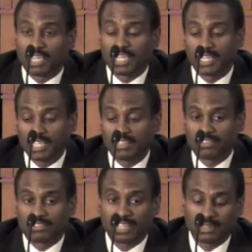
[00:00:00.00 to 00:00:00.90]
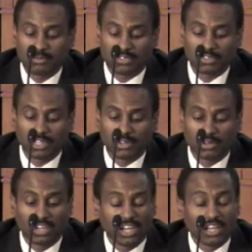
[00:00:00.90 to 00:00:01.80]
And in the same
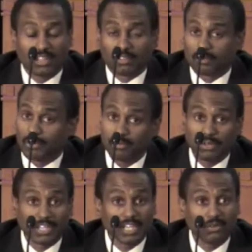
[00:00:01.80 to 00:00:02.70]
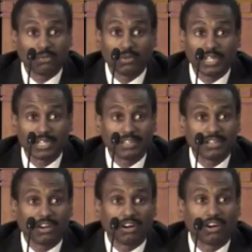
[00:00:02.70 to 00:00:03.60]
scenario, people can't win
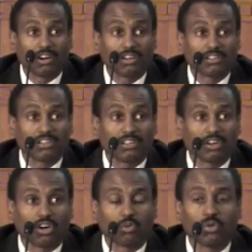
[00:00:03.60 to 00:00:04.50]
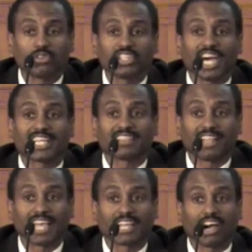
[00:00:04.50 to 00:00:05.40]
or will not
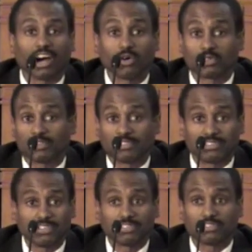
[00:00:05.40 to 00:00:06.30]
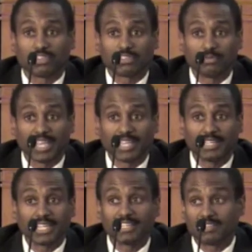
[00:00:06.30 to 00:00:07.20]
like all the decisions that's
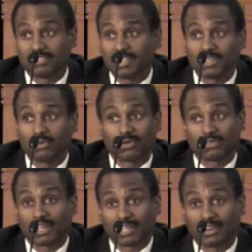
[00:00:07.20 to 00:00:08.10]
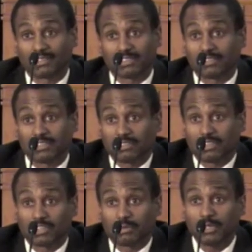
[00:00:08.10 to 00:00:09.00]
made, and the city won't like all the decisions
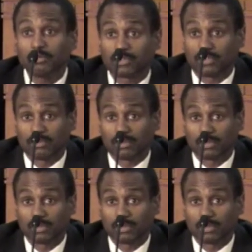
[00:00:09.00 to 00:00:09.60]
that the people do.